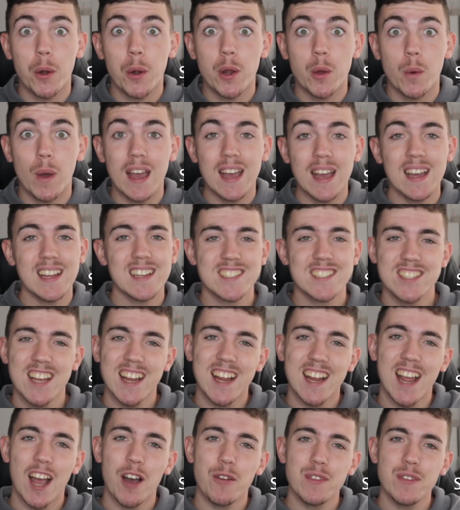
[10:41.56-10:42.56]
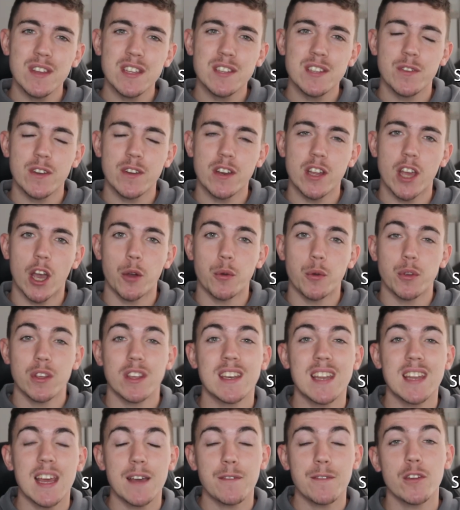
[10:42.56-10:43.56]
anywhere, check out this video. You
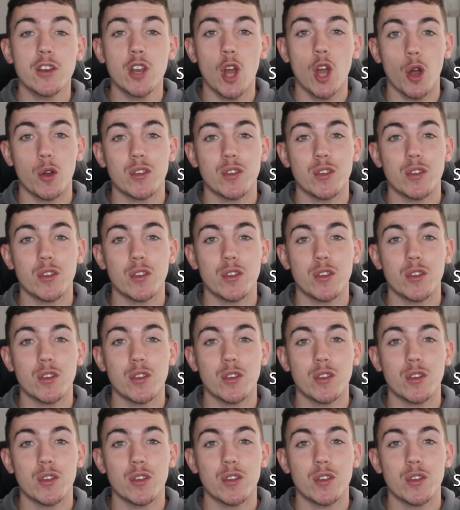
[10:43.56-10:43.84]
never never know,